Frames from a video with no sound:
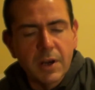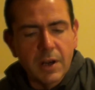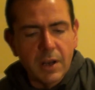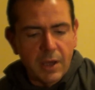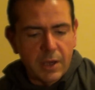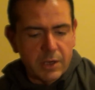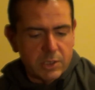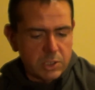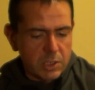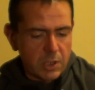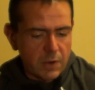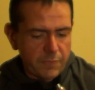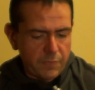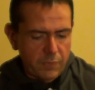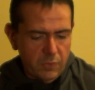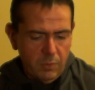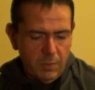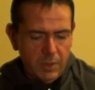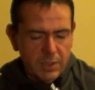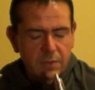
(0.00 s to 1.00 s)
large
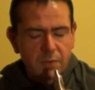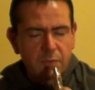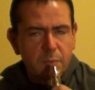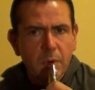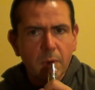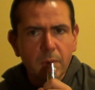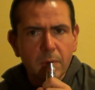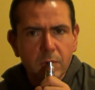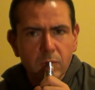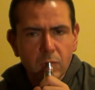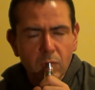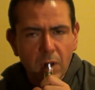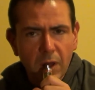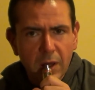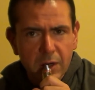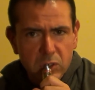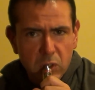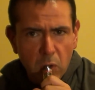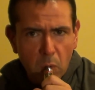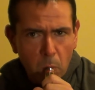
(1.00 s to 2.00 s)
airflow, but it's probably too large.